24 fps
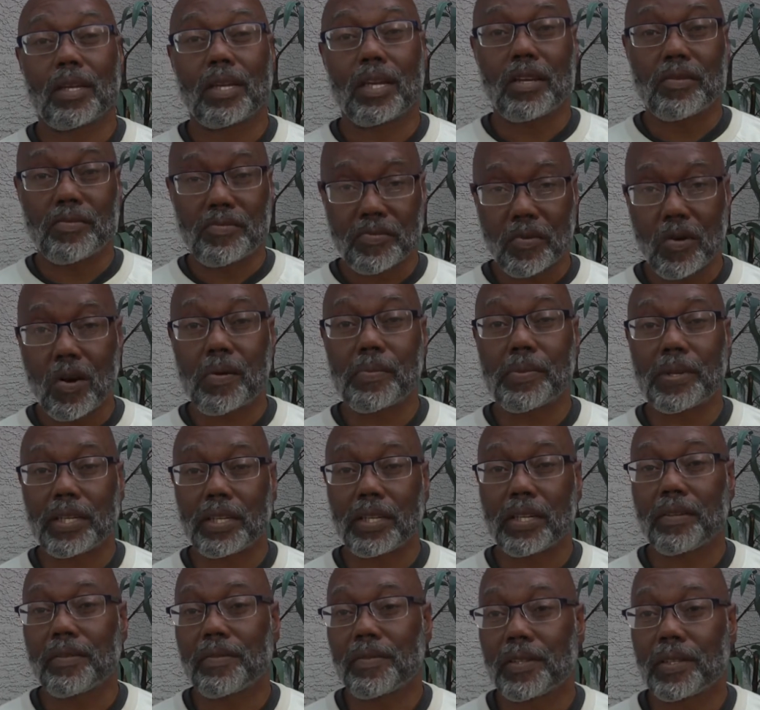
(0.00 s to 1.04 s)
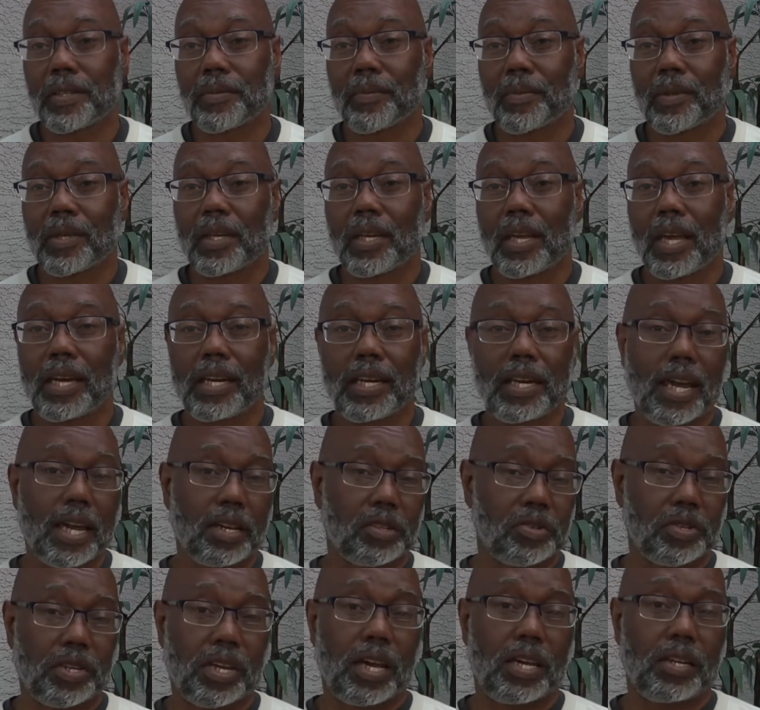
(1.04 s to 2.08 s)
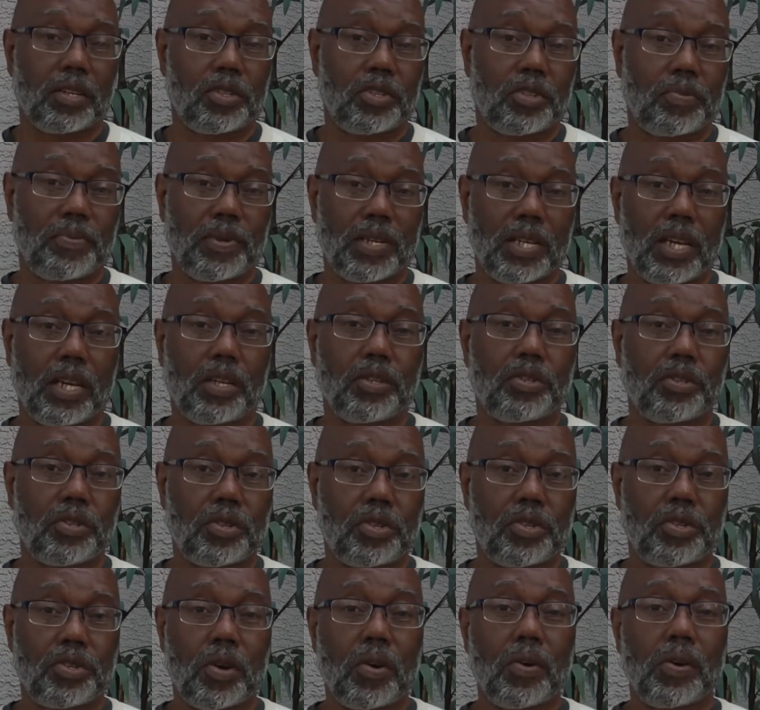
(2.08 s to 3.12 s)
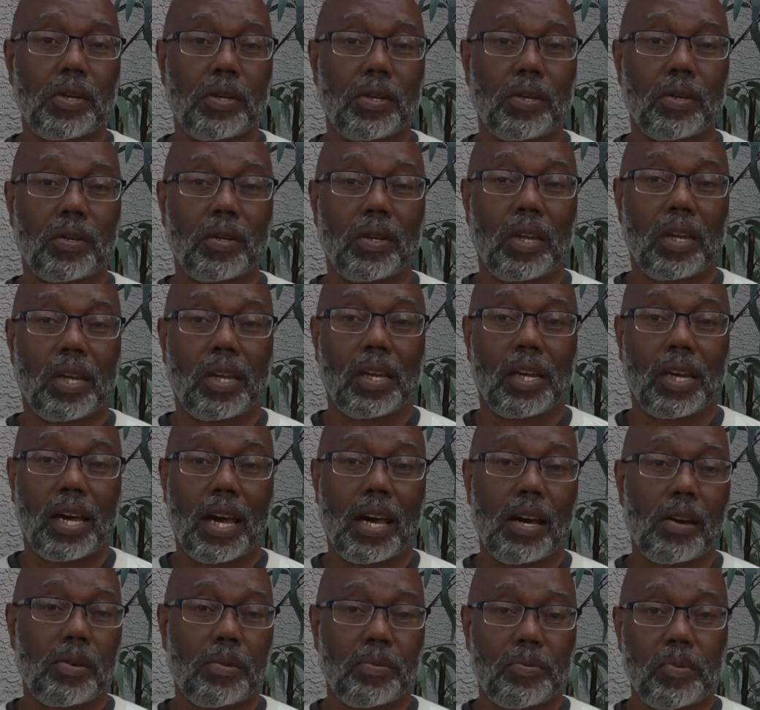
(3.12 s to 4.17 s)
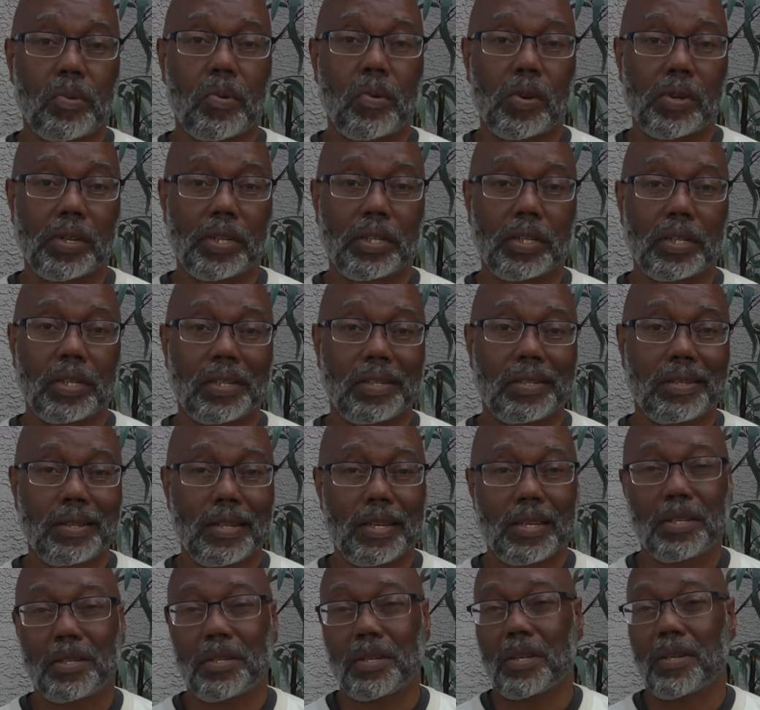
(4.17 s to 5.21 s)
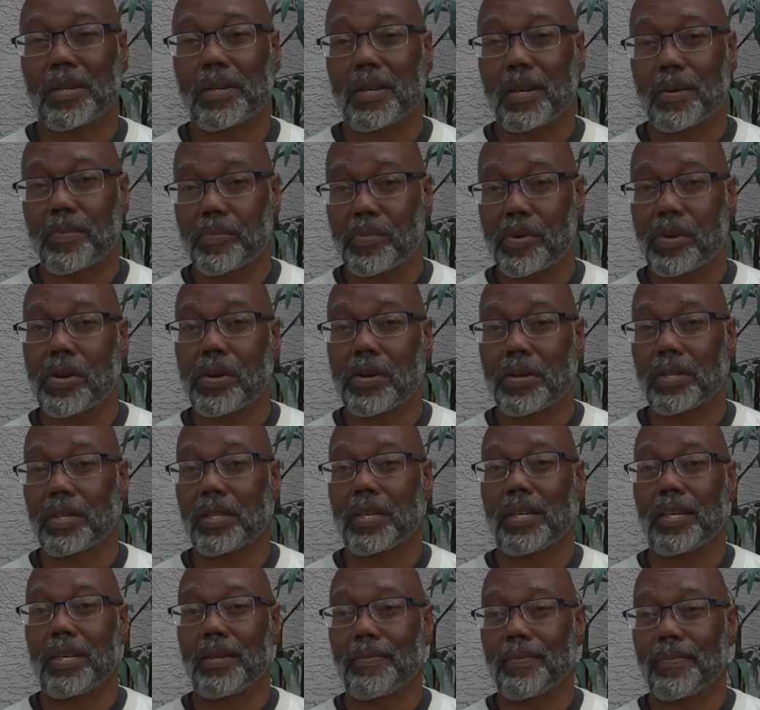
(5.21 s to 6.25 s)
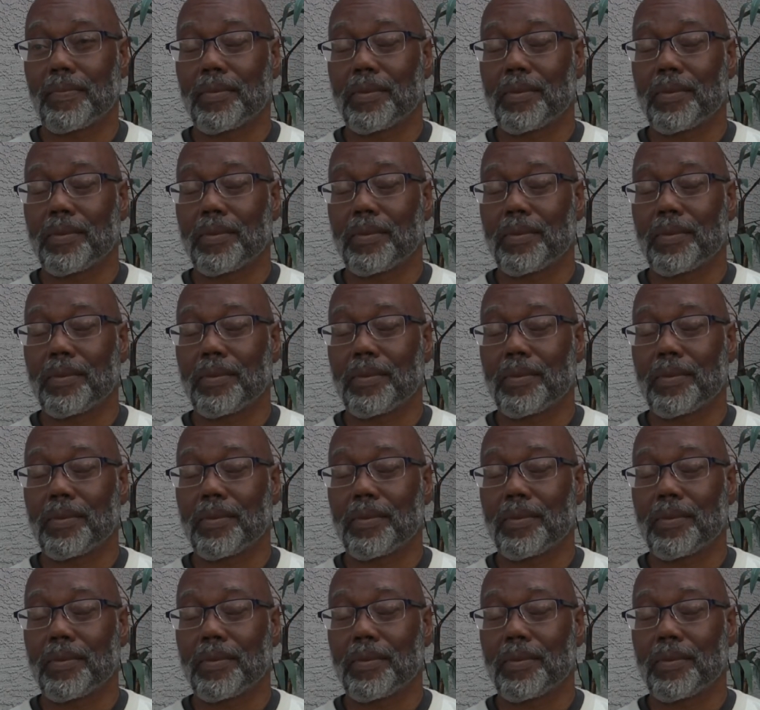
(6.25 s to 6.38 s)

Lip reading: informative, and it actually kind of begins to show you how important this apparently